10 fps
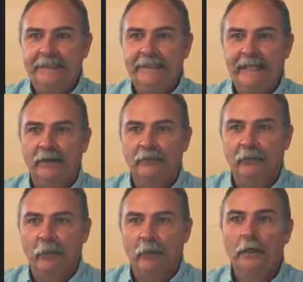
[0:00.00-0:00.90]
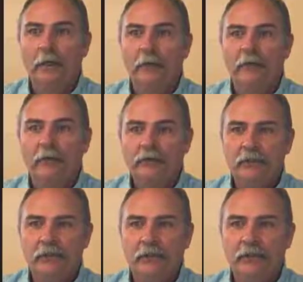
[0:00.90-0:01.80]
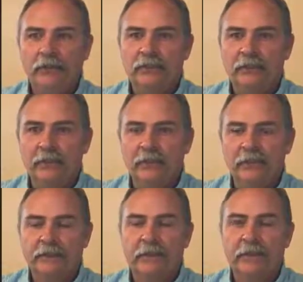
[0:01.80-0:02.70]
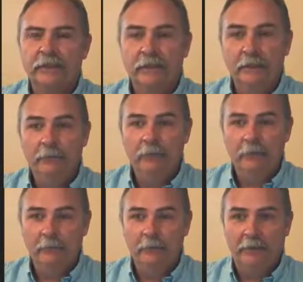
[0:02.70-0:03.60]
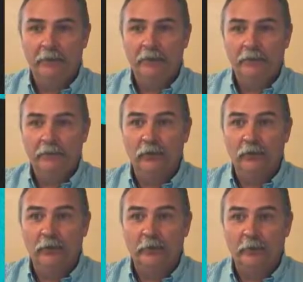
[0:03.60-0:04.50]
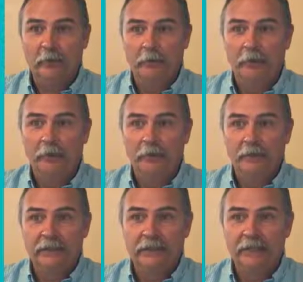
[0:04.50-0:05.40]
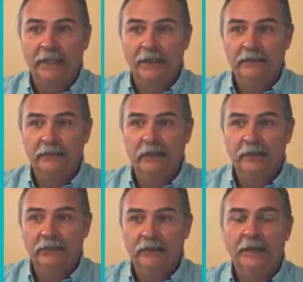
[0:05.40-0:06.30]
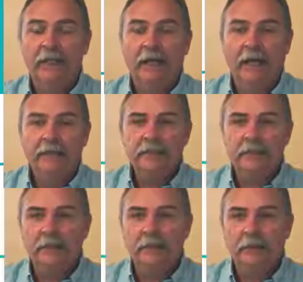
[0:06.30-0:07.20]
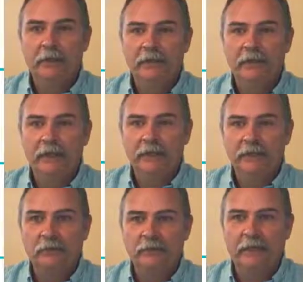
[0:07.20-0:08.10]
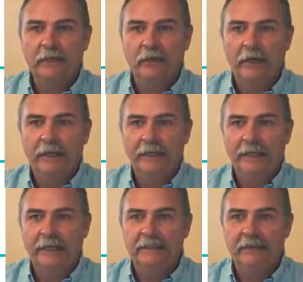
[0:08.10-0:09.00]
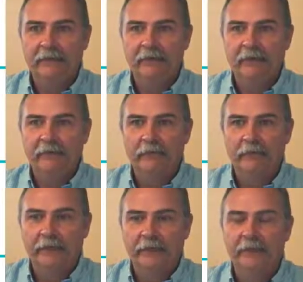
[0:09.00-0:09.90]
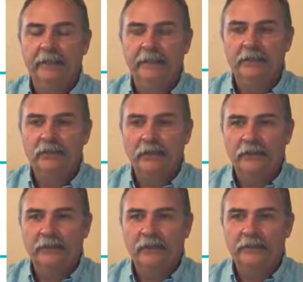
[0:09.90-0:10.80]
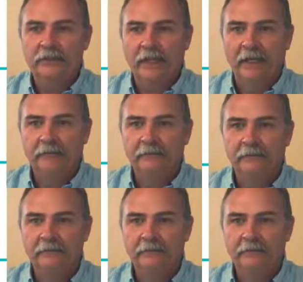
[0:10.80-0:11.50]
Standard 4 Professional Knowledge and Skills. To demonstrate my ability to collaborate with peers in design instruction, I selected a presentation which I created in EdTech 503 Instructional Design.